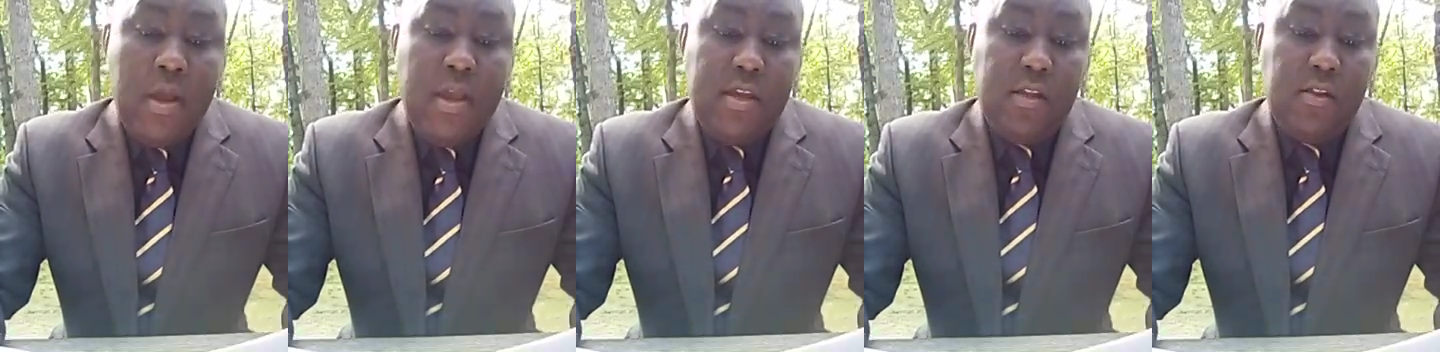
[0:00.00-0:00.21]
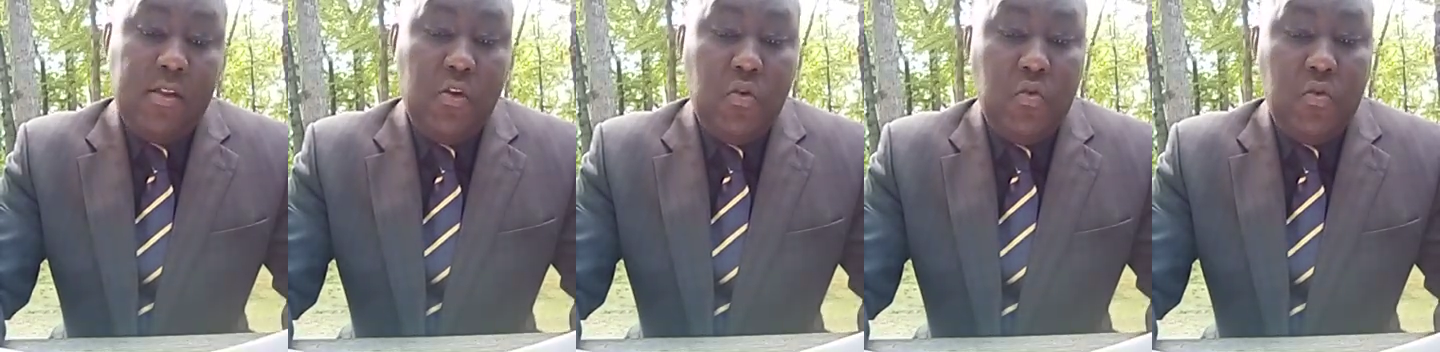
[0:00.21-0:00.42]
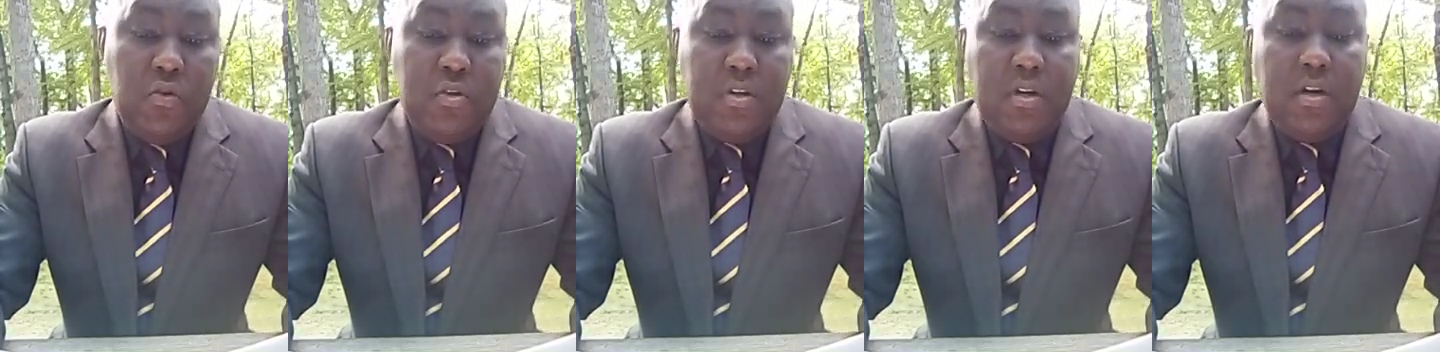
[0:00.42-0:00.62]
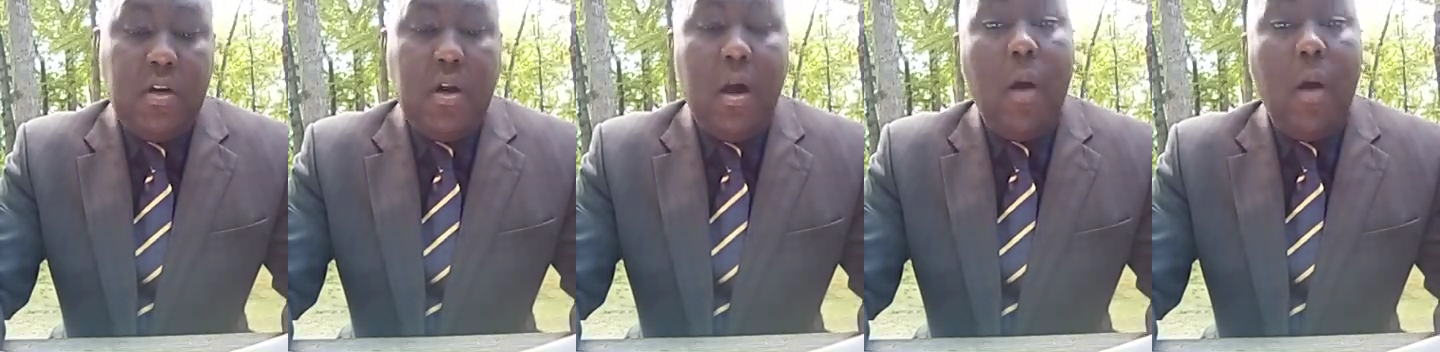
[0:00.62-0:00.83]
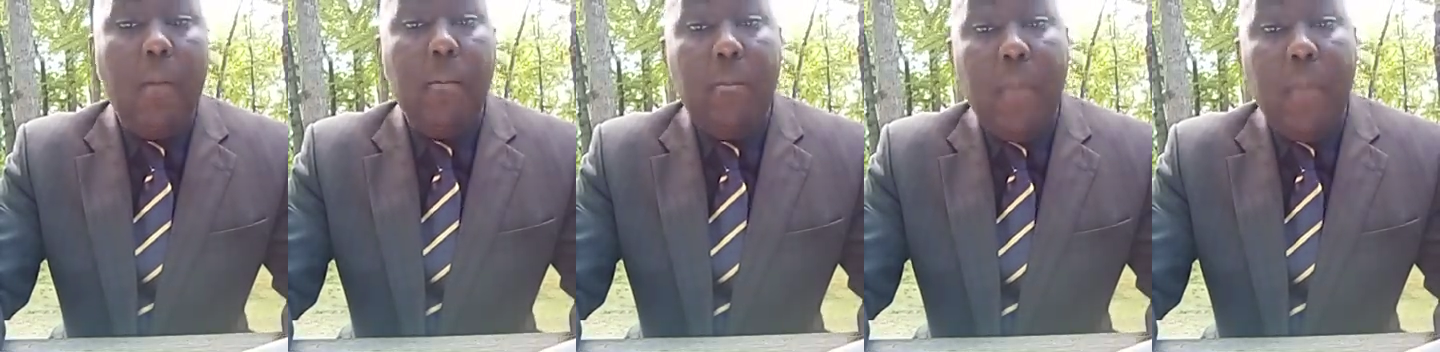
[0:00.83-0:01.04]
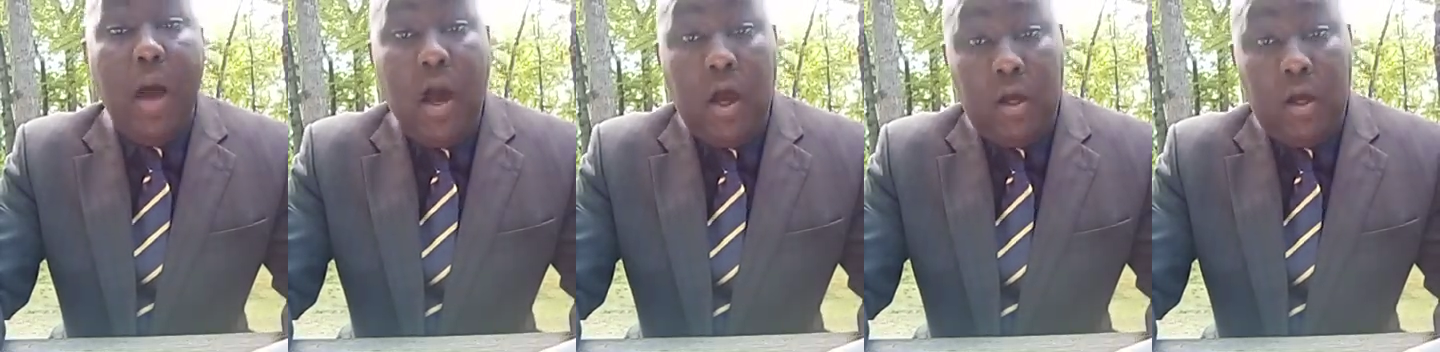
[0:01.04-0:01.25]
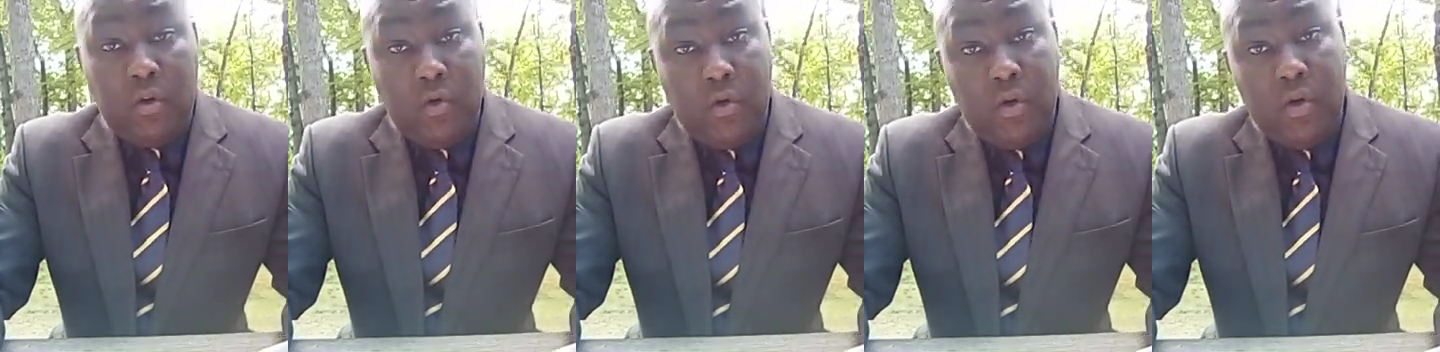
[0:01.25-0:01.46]
illusion of
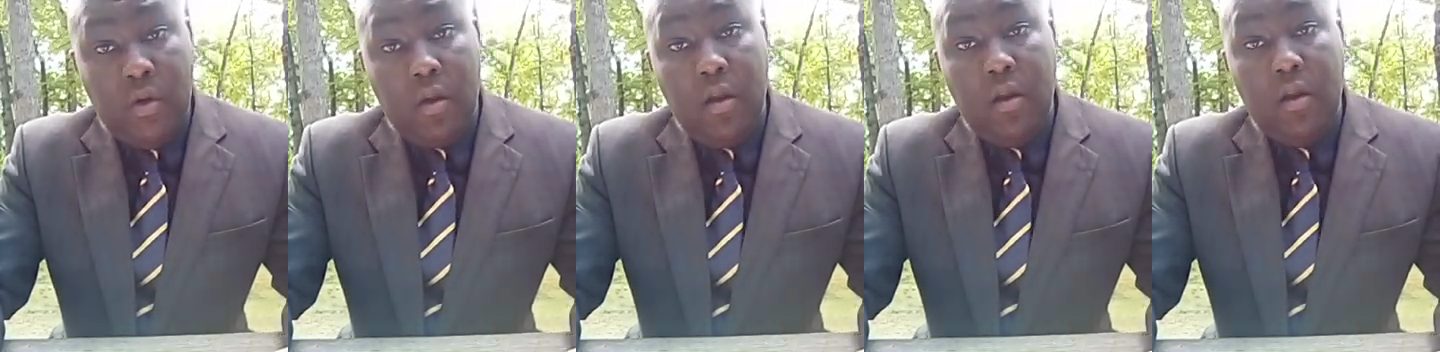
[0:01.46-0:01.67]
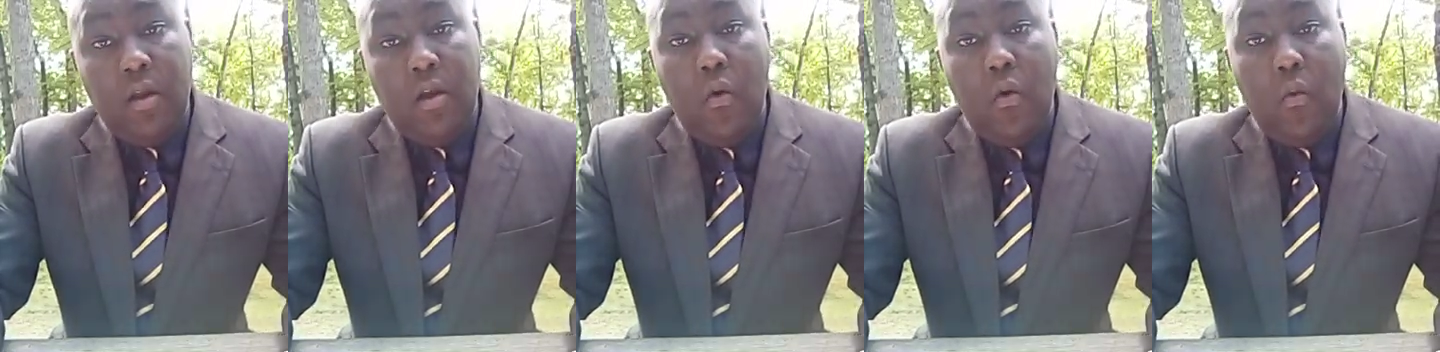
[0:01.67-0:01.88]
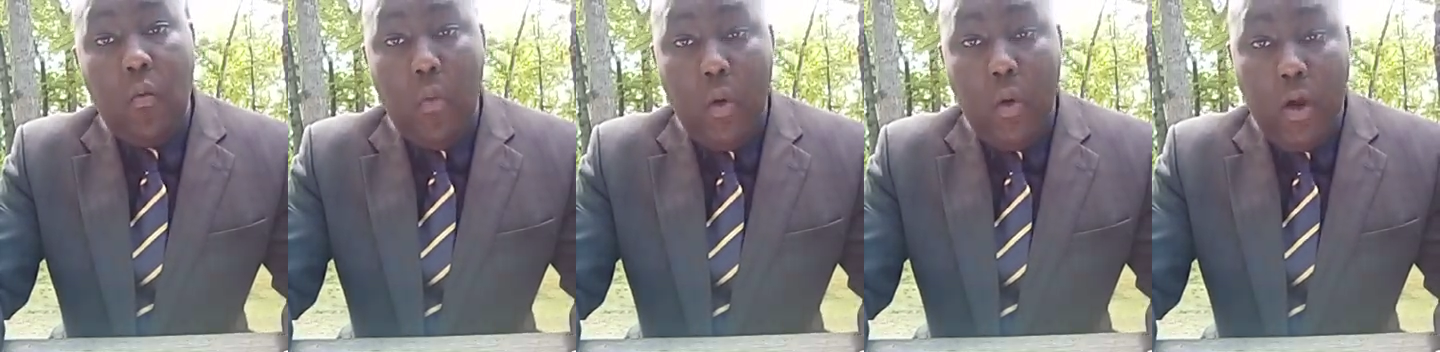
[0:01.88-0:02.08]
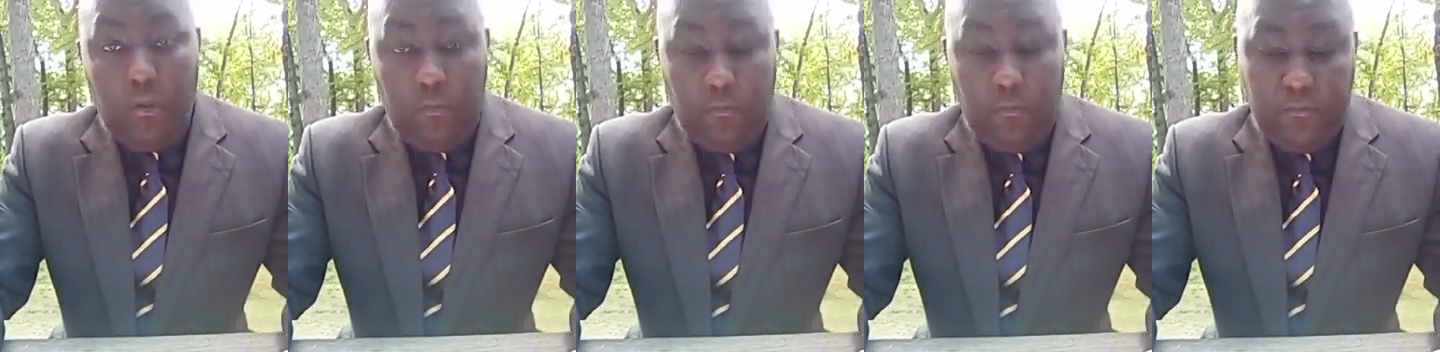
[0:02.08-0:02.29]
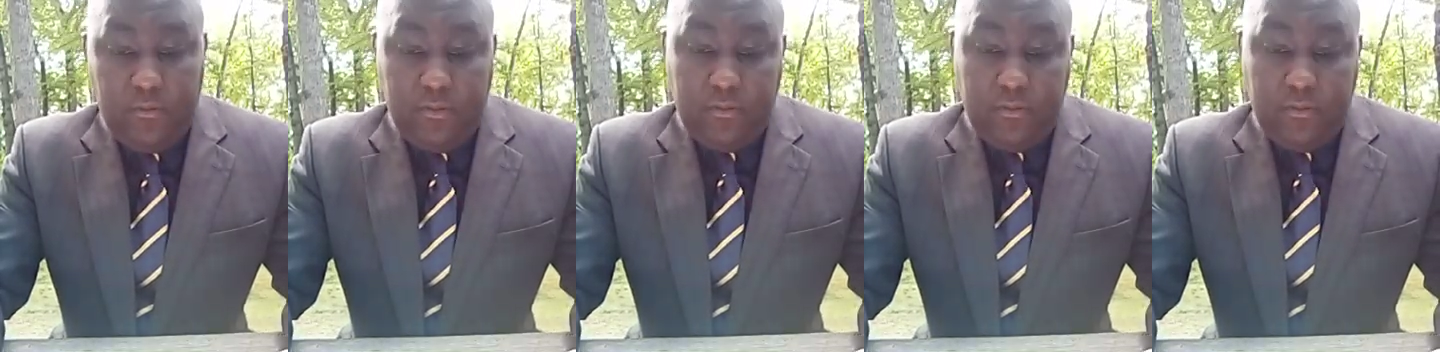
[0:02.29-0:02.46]
modern wealth.